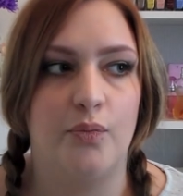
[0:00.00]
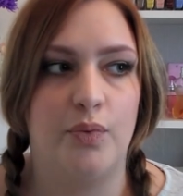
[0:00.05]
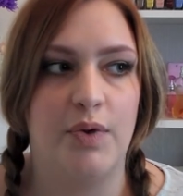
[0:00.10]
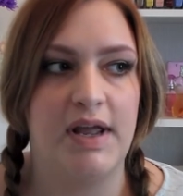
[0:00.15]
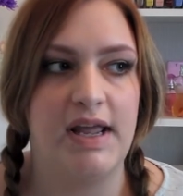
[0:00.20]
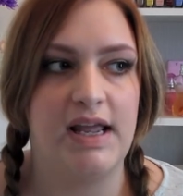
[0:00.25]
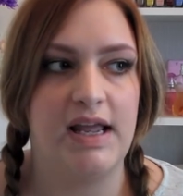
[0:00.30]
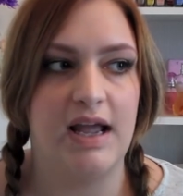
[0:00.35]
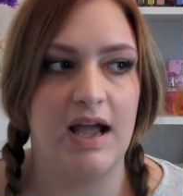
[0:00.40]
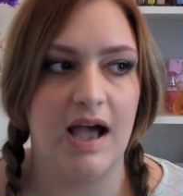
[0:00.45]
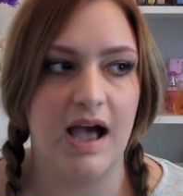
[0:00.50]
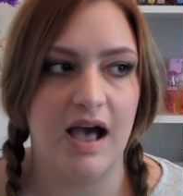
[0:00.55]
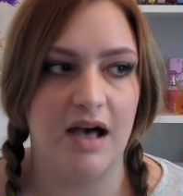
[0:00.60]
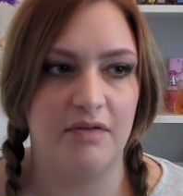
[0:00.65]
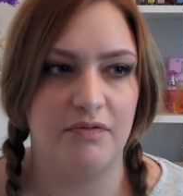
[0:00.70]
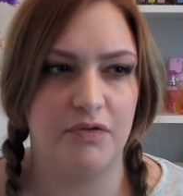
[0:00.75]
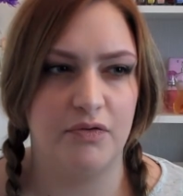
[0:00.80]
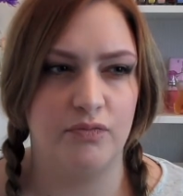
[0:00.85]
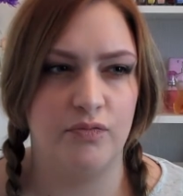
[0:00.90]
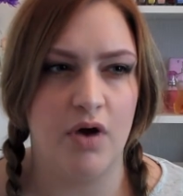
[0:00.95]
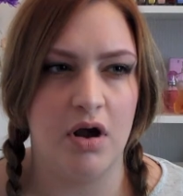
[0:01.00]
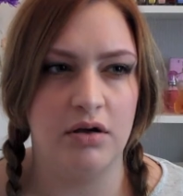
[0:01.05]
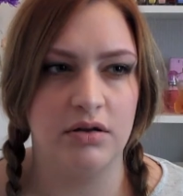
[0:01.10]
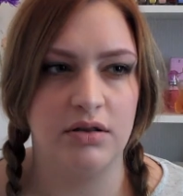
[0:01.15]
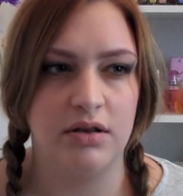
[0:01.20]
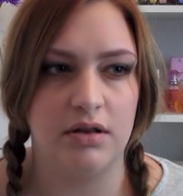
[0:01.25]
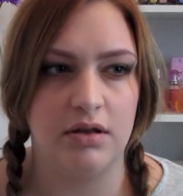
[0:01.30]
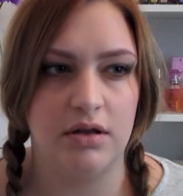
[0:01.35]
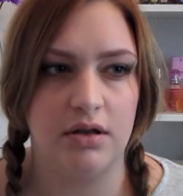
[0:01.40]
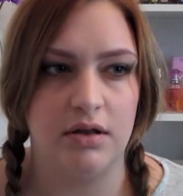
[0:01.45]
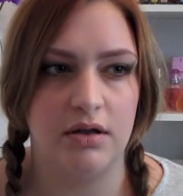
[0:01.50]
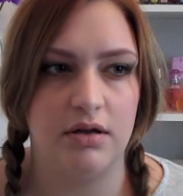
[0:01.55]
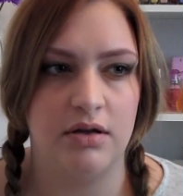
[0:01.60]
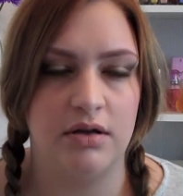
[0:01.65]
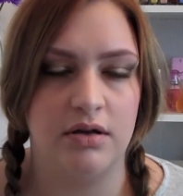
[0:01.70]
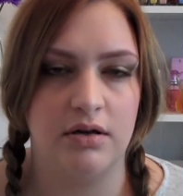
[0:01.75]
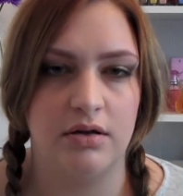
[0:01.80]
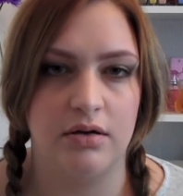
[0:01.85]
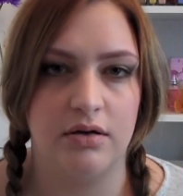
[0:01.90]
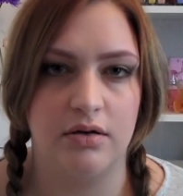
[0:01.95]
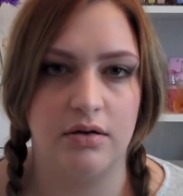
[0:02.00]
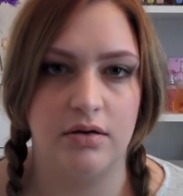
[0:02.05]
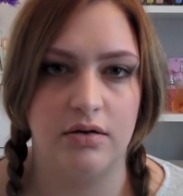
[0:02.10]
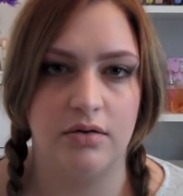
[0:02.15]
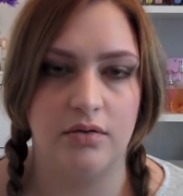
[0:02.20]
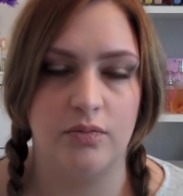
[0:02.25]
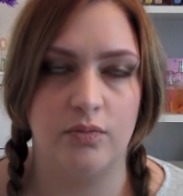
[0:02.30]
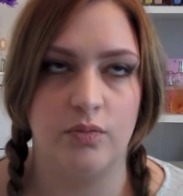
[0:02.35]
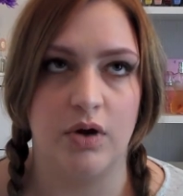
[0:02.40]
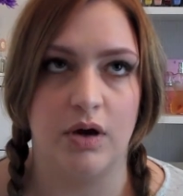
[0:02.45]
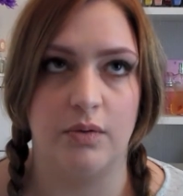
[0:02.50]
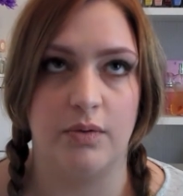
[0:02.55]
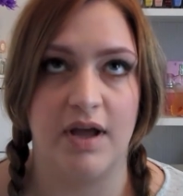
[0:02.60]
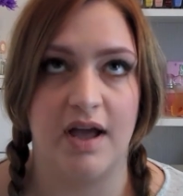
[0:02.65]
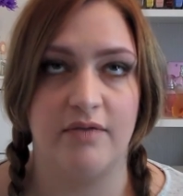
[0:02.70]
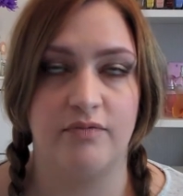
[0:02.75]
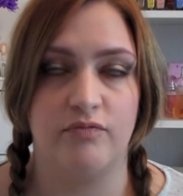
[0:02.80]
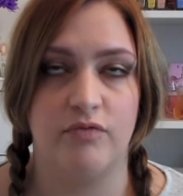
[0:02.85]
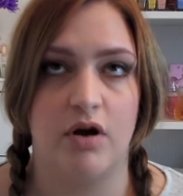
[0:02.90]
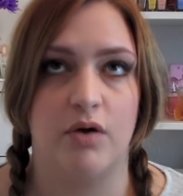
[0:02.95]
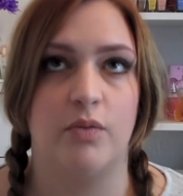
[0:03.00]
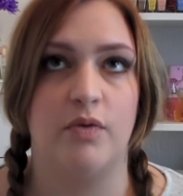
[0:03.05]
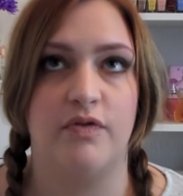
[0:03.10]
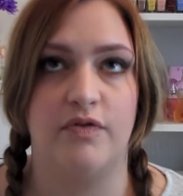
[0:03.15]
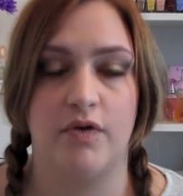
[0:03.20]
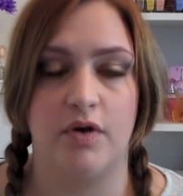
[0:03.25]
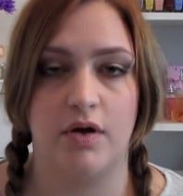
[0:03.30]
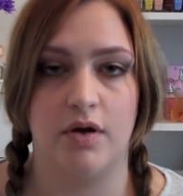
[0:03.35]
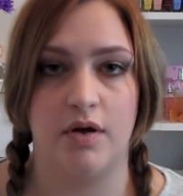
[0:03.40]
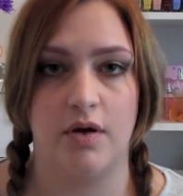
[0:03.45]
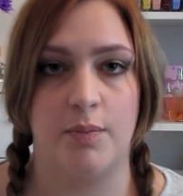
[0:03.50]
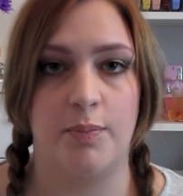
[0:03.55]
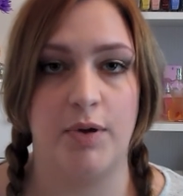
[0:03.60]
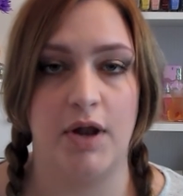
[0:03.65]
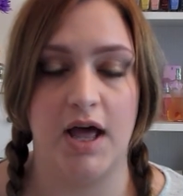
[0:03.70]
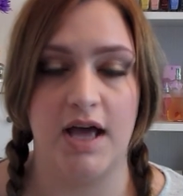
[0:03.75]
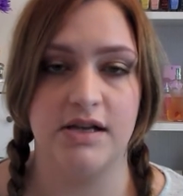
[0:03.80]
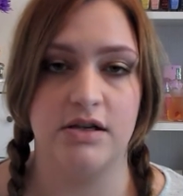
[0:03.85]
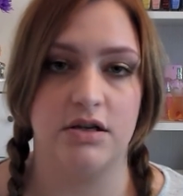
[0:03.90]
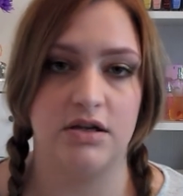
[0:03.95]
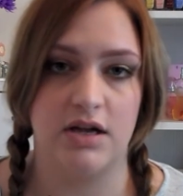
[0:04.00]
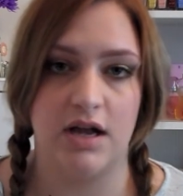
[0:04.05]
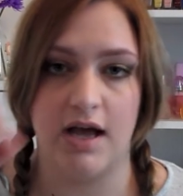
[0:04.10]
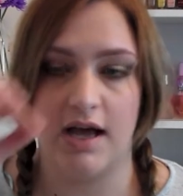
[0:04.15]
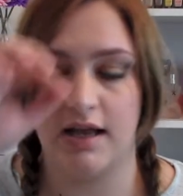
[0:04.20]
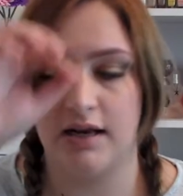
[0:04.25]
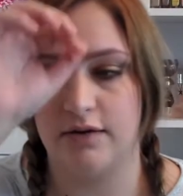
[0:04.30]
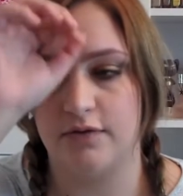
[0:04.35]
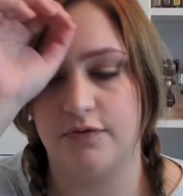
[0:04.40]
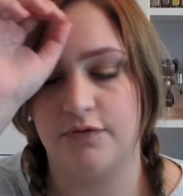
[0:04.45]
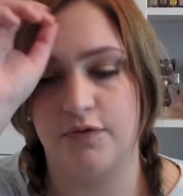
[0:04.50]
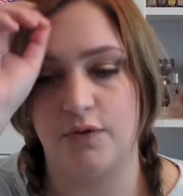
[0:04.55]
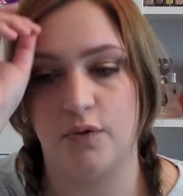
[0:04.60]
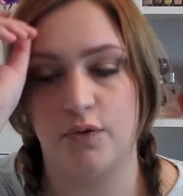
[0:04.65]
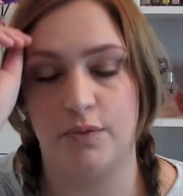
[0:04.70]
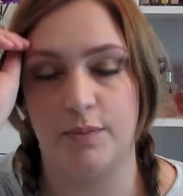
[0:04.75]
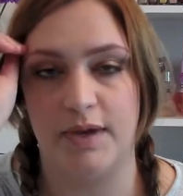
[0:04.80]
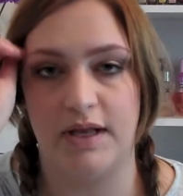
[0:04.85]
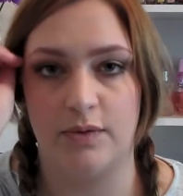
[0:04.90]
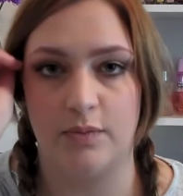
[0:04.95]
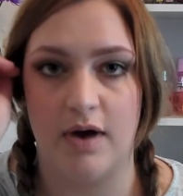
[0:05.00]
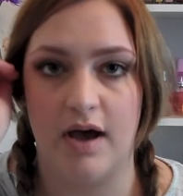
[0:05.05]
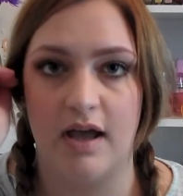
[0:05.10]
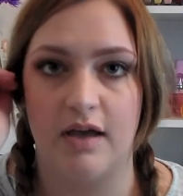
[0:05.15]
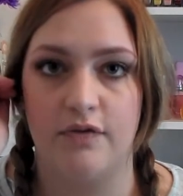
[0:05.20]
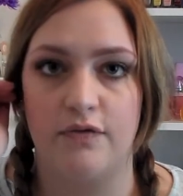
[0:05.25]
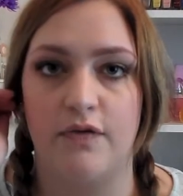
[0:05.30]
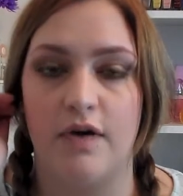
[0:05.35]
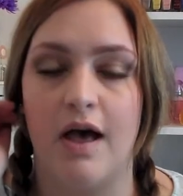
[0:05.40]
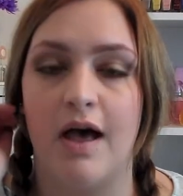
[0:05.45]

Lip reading: We have rung the, well, we haven't rung, we've applied online for the midwife.